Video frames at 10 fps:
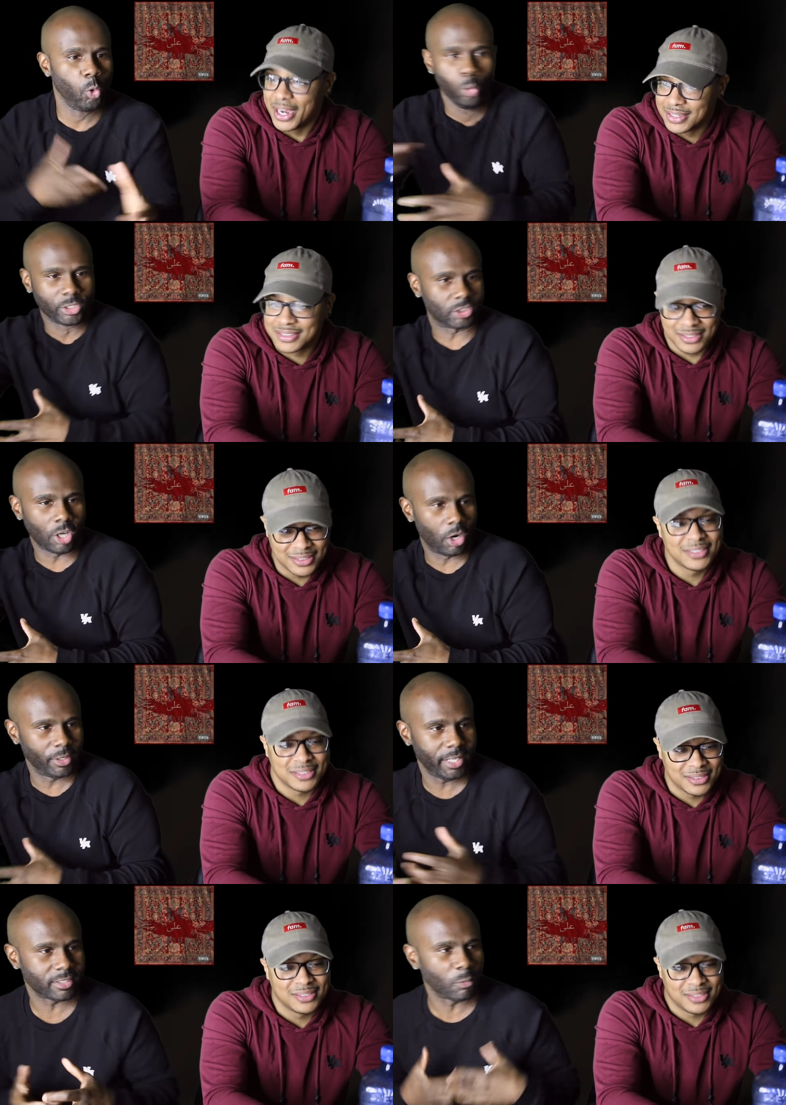Speaker 1: who the star
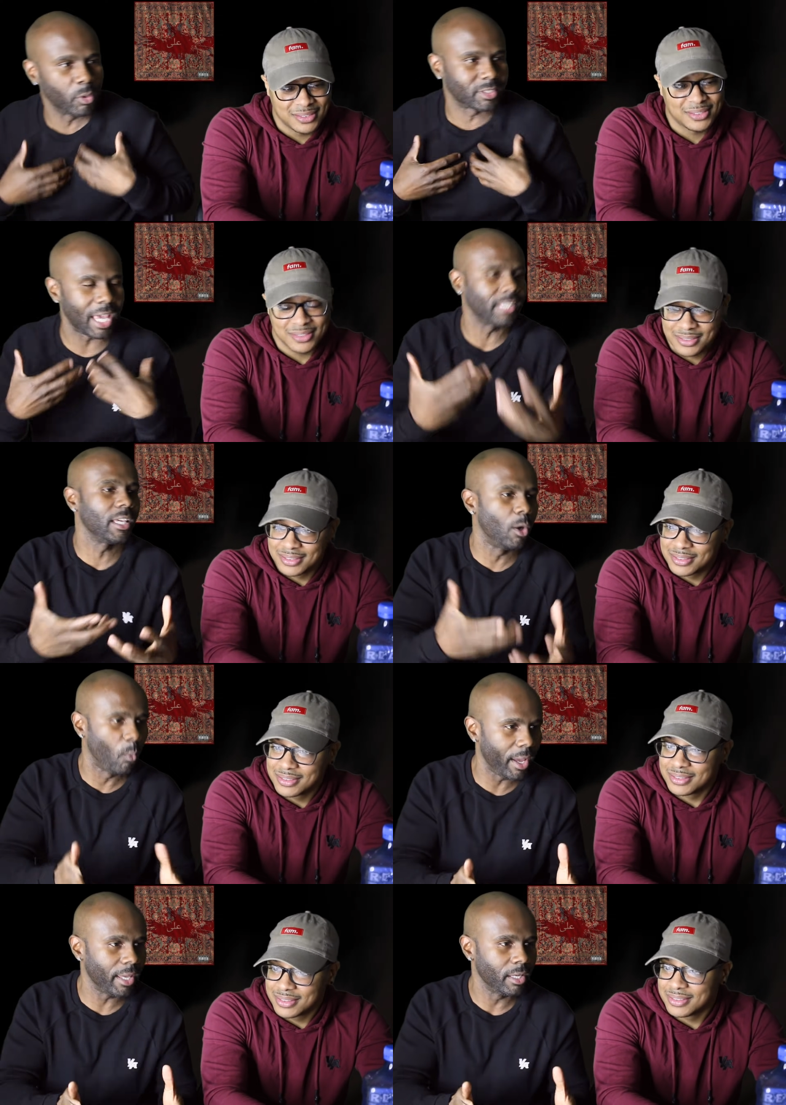is, and we're taking
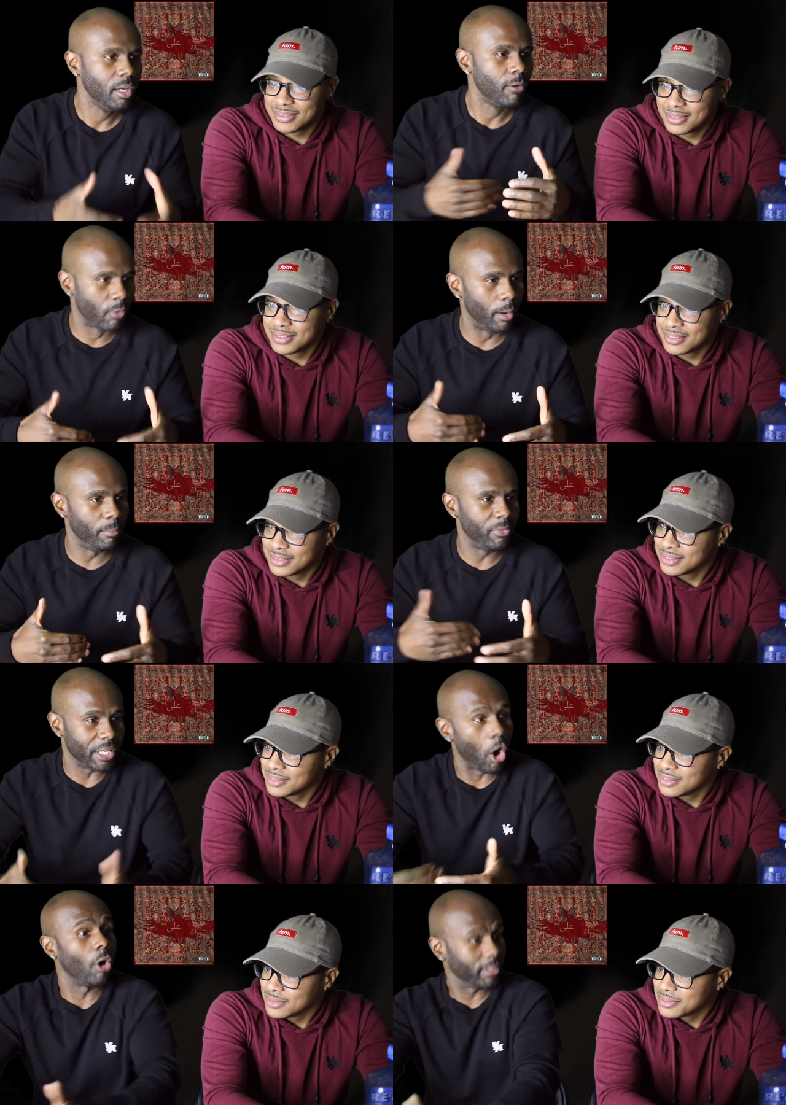away from the
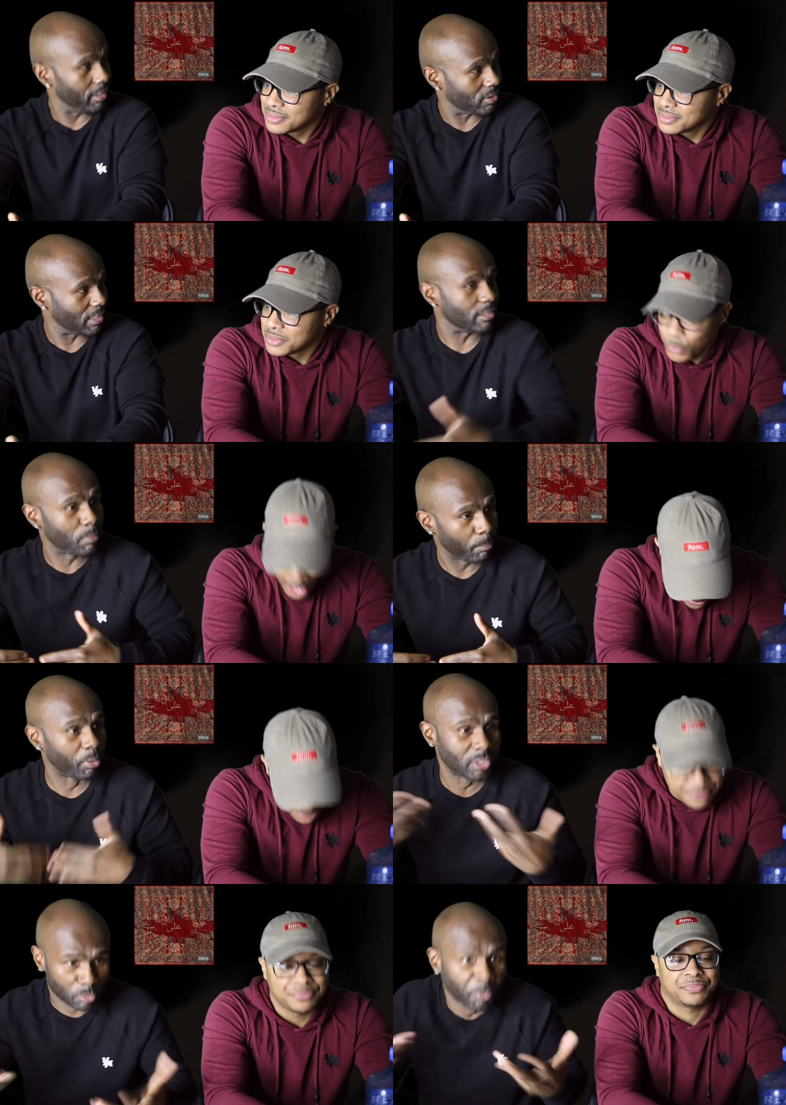artist that's right.
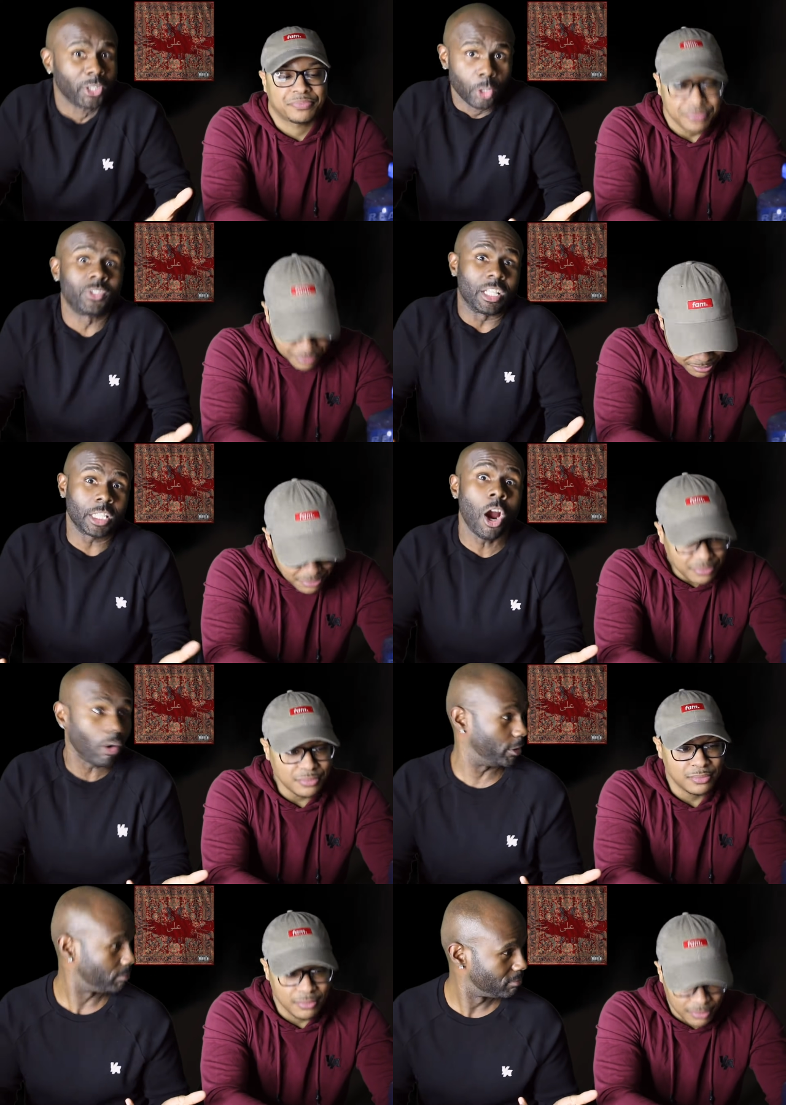producing the
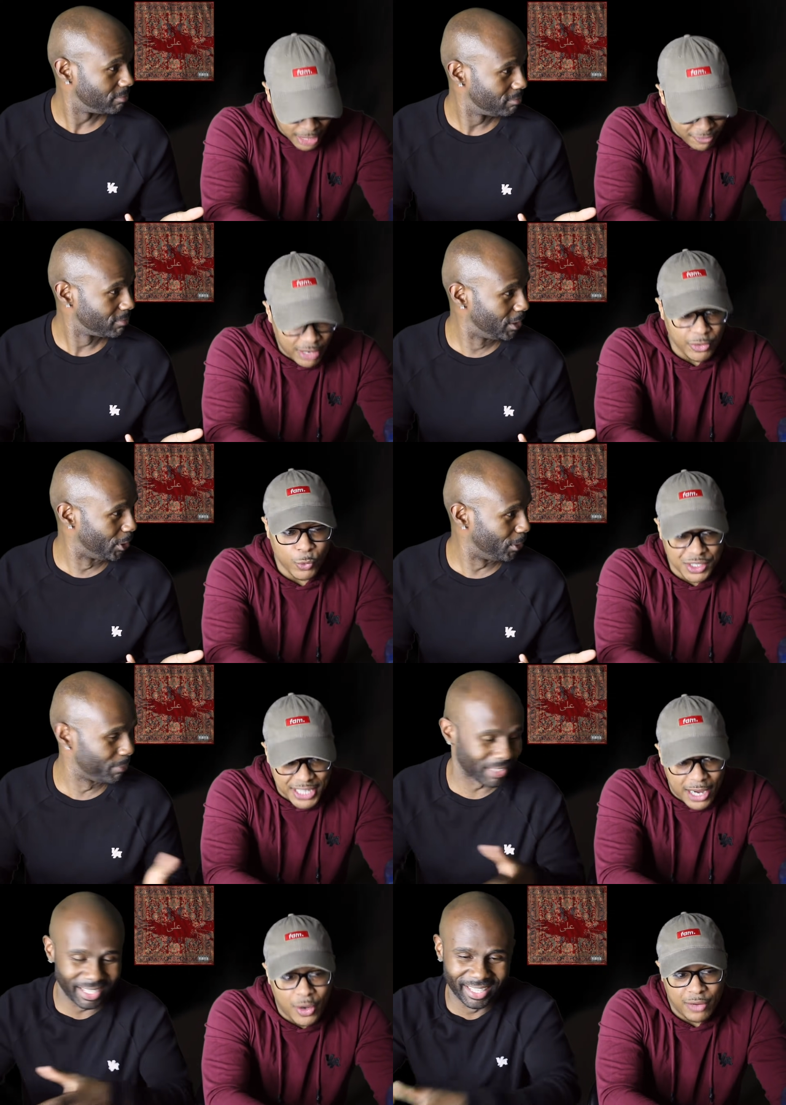art. Everyone's
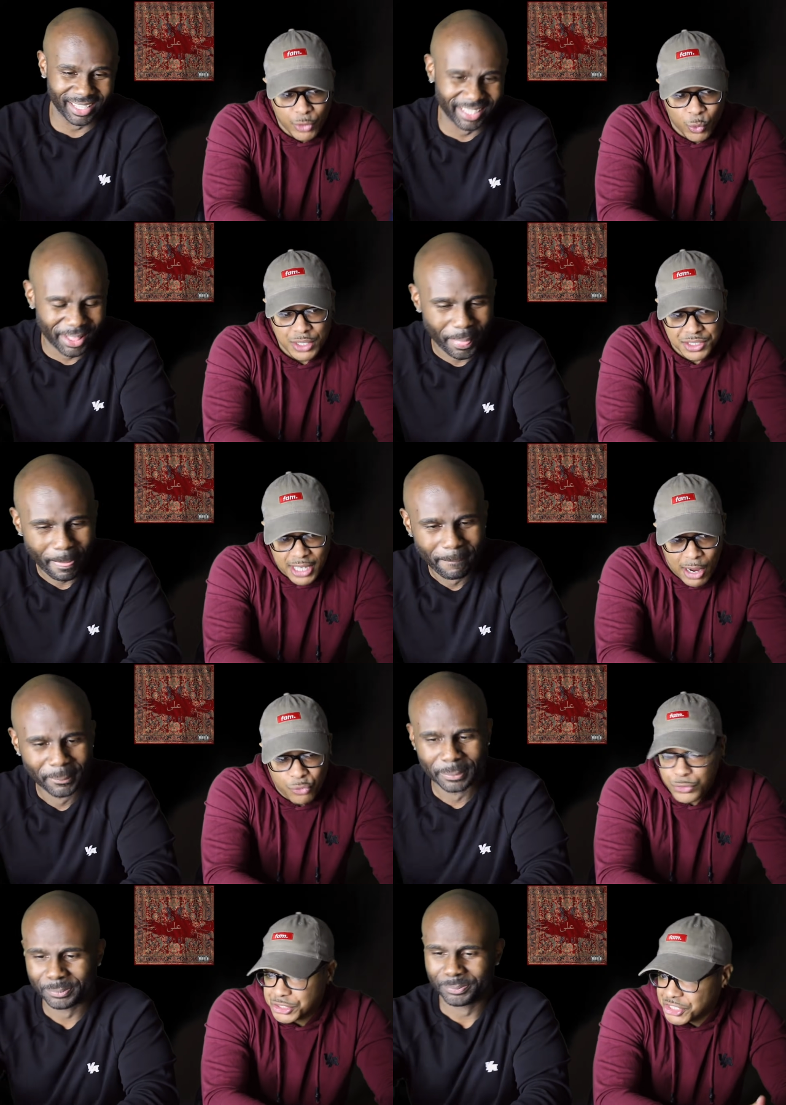out.
Speaker 2: Everyone's out
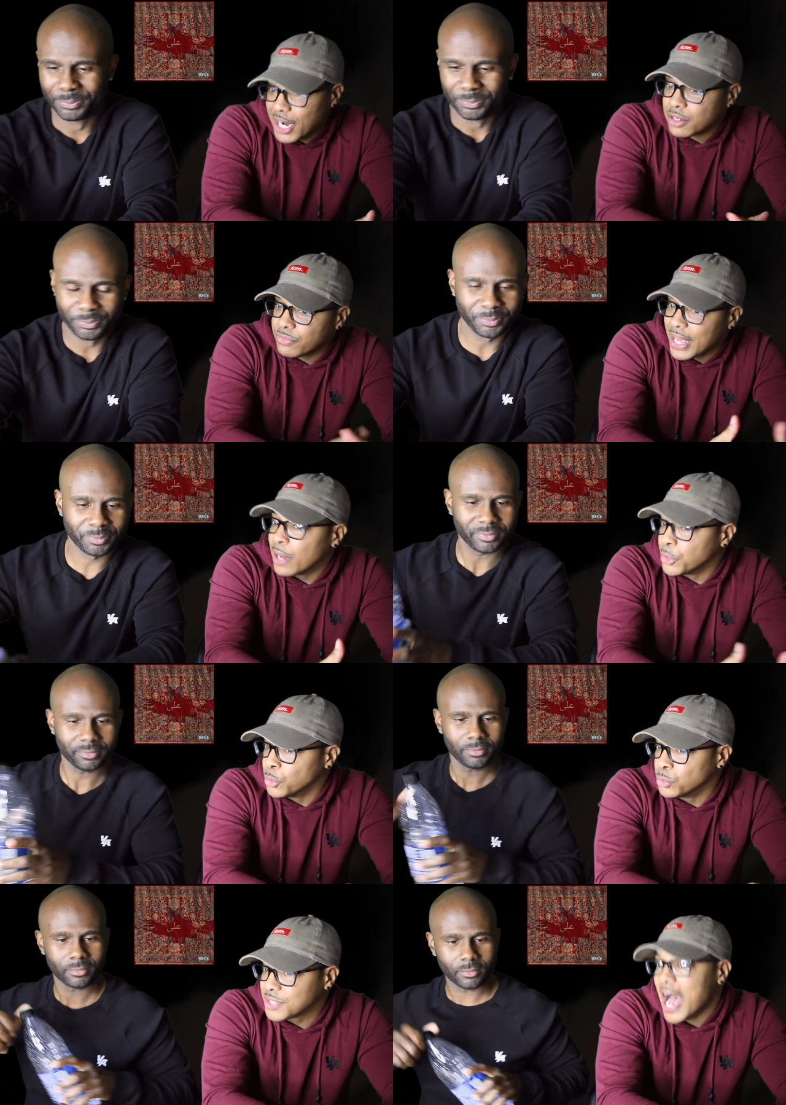for shock
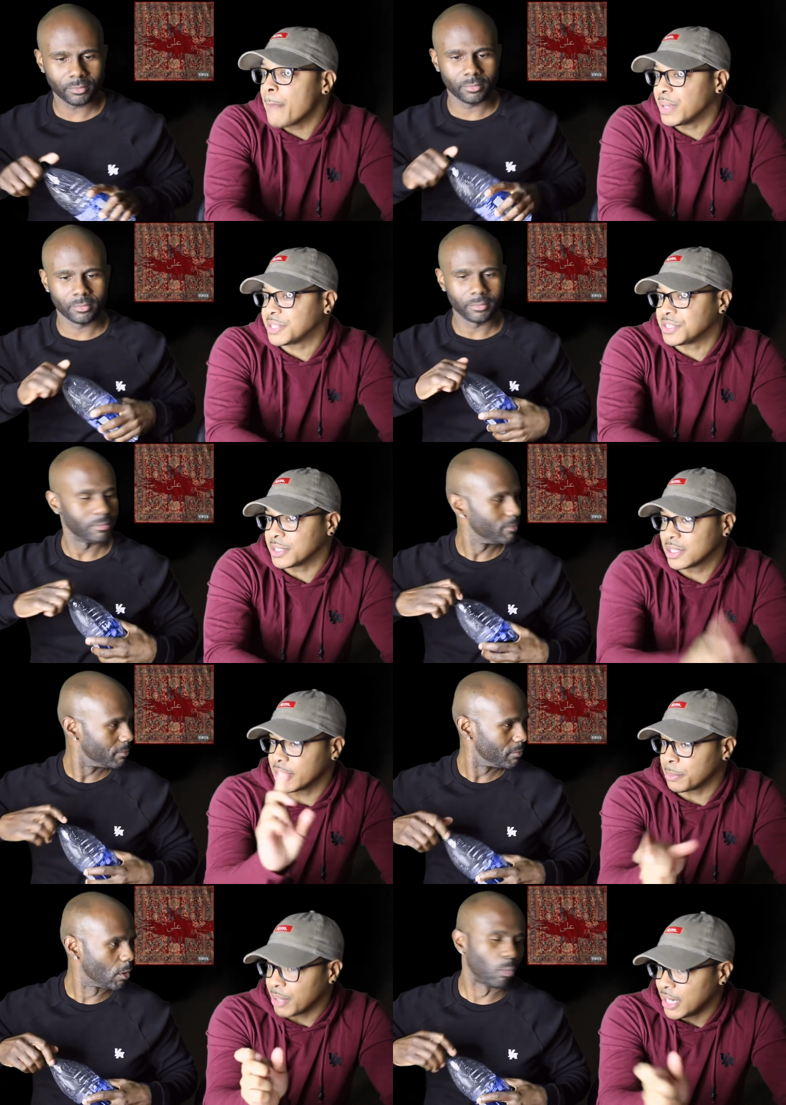value topics and
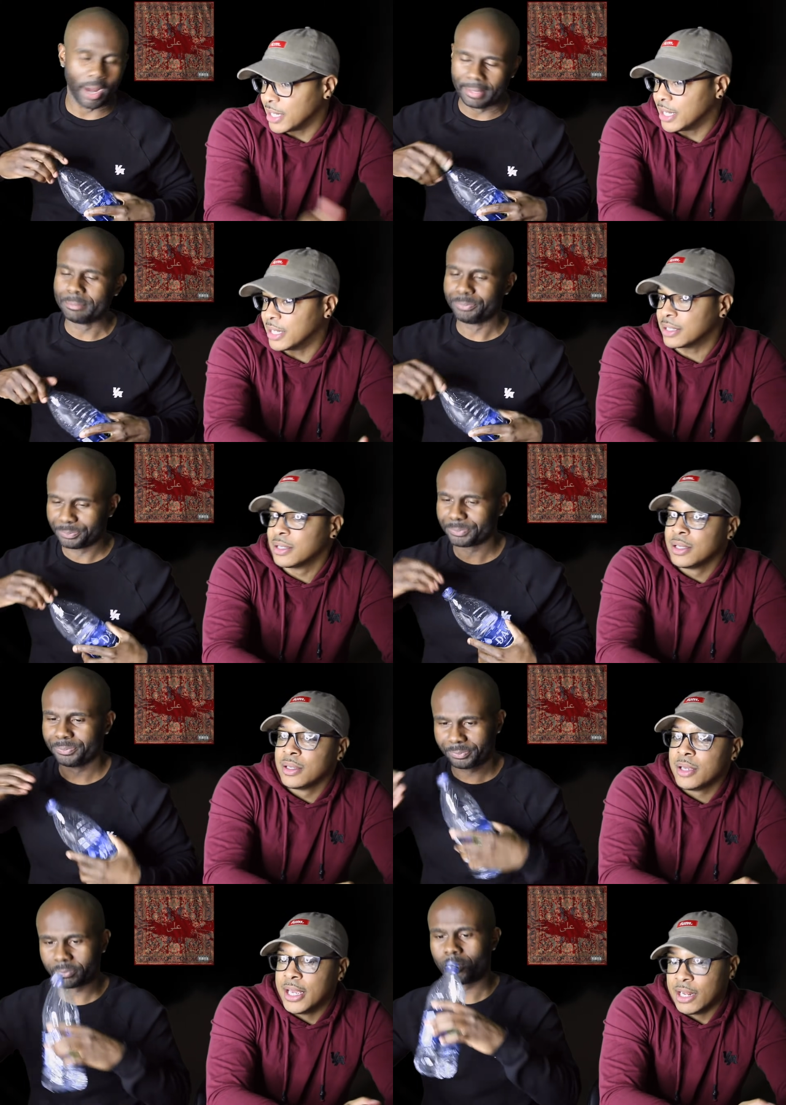clickbaiting. Right
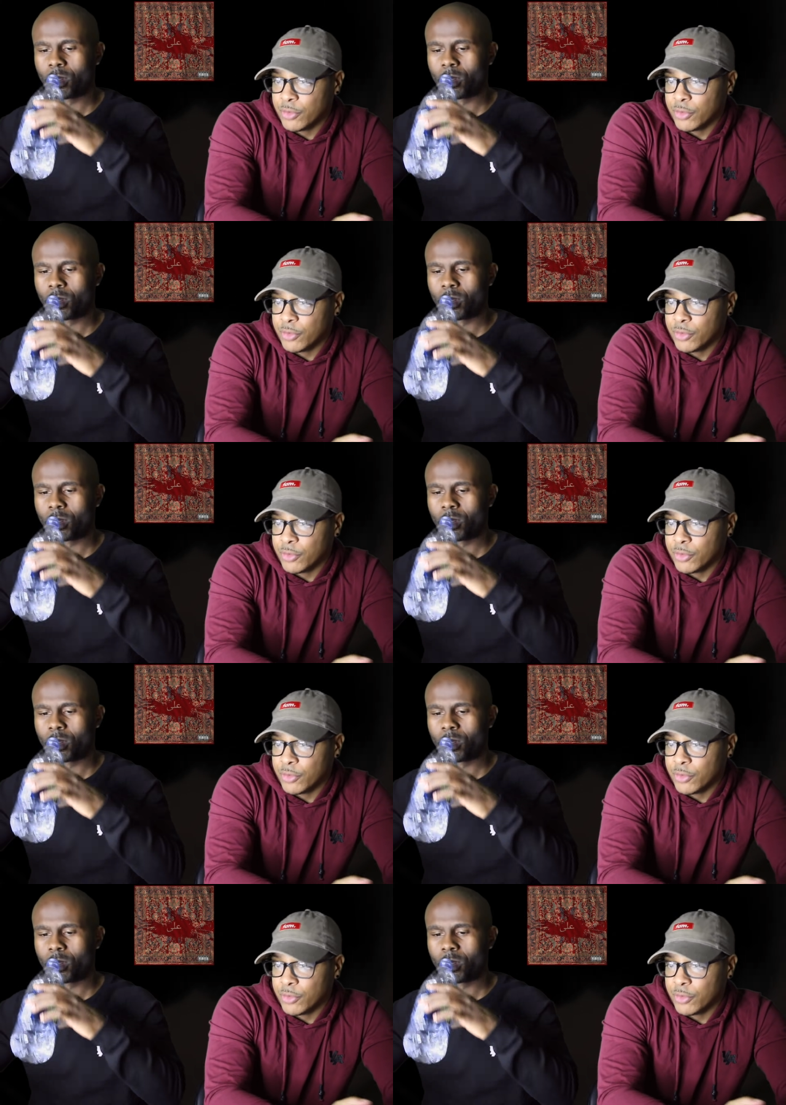and